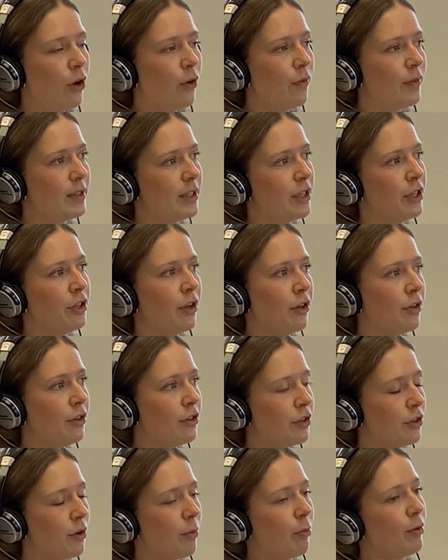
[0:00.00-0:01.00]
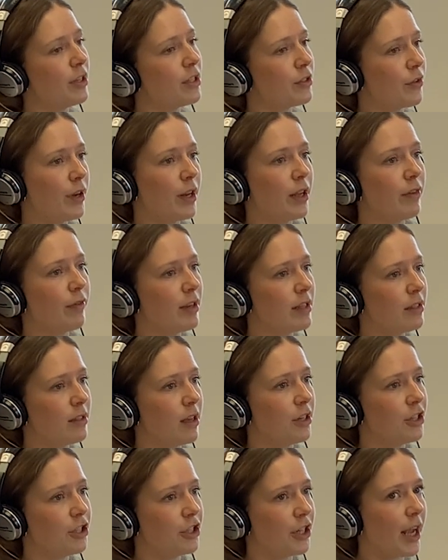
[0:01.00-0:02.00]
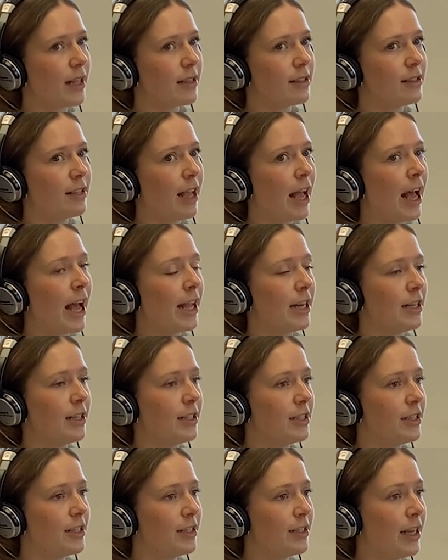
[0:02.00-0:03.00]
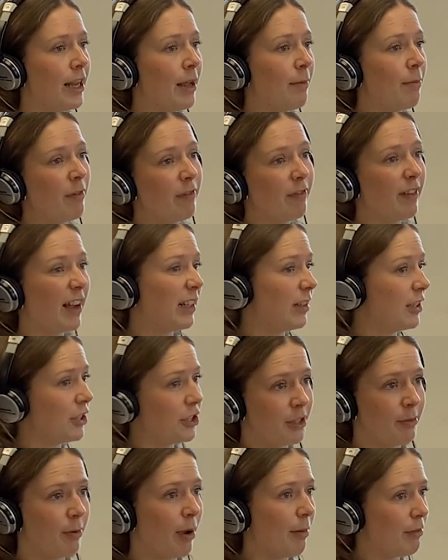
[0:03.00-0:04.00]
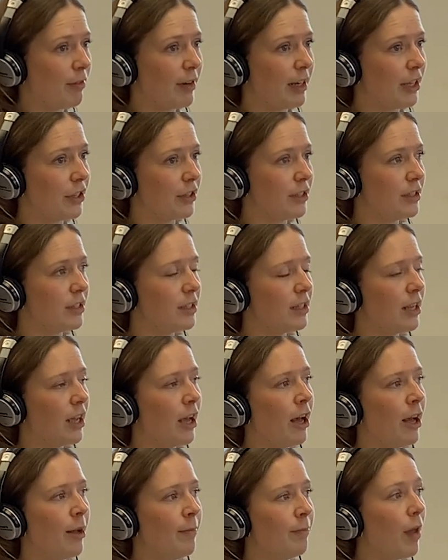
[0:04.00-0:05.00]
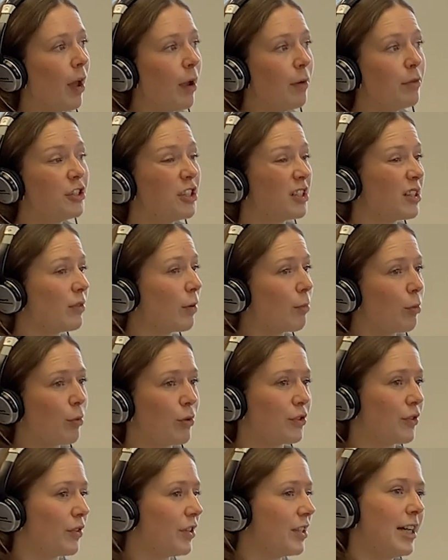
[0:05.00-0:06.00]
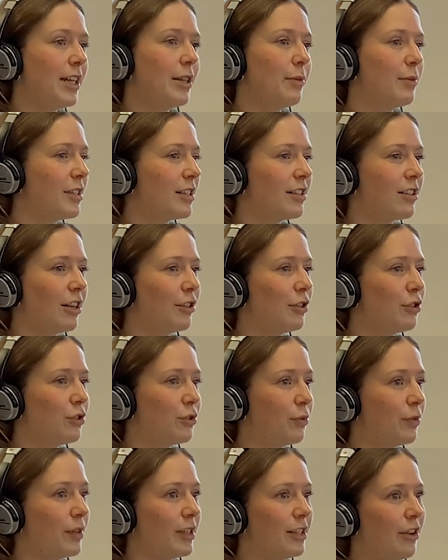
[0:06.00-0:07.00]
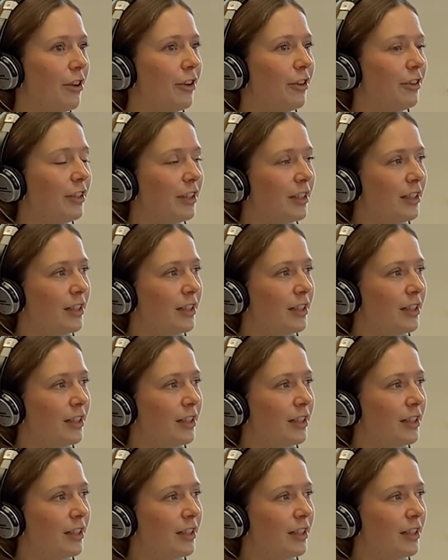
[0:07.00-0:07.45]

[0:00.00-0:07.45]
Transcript: Obviously, you do your pre-screening research chats, and it had been flagged that she might be really good. I was just the reporter on the day that was assigned the story, so